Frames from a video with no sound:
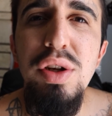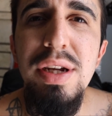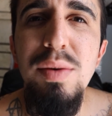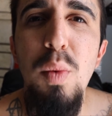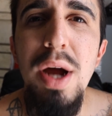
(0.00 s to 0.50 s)
you
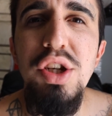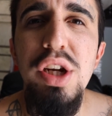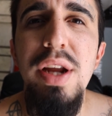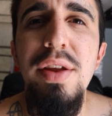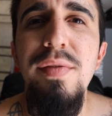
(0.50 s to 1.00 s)
can watch
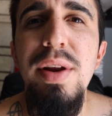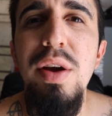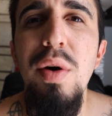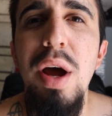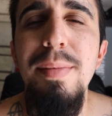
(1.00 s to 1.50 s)
another
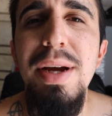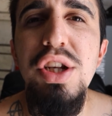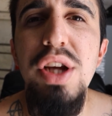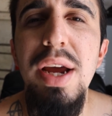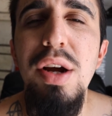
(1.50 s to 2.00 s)
video on my
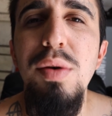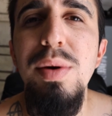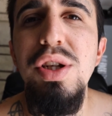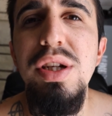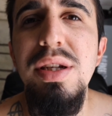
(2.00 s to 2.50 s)
channel,
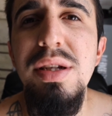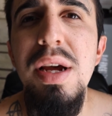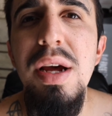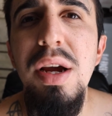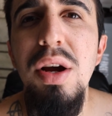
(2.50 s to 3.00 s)
which is
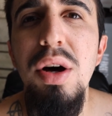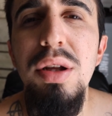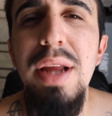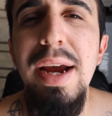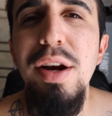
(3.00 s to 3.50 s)

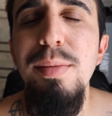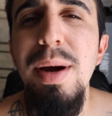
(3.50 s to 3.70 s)
called Lightener